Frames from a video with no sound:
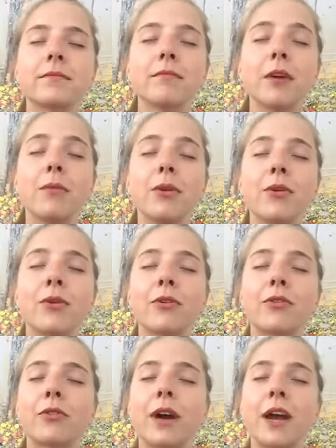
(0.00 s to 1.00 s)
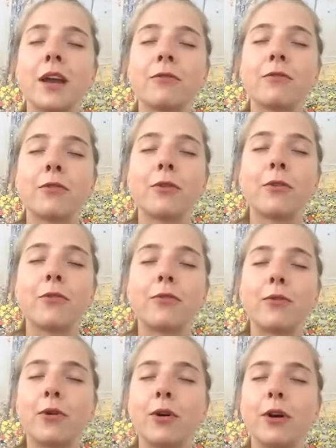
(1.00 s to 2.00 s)
Maybe you're grateful
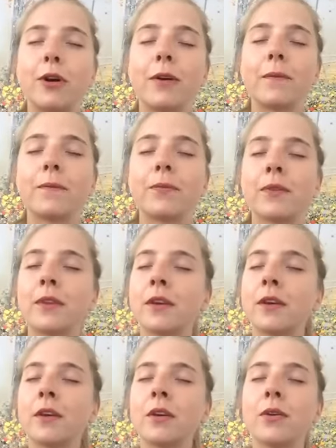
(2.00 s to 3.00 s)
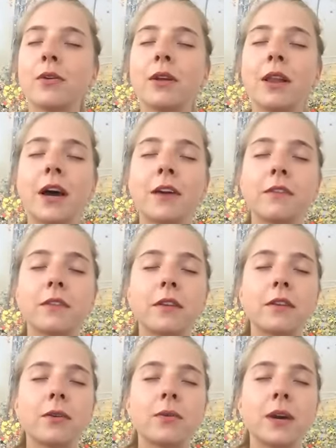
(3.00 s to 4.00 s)
for your life
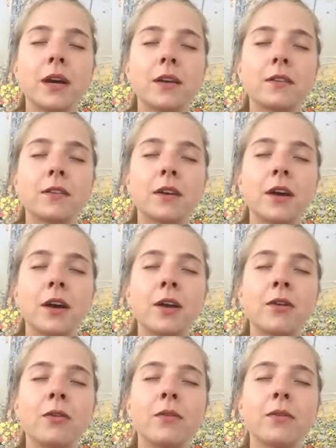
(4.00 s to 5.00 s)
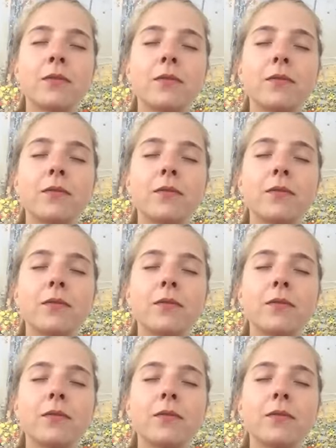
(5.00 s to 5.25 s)
situation,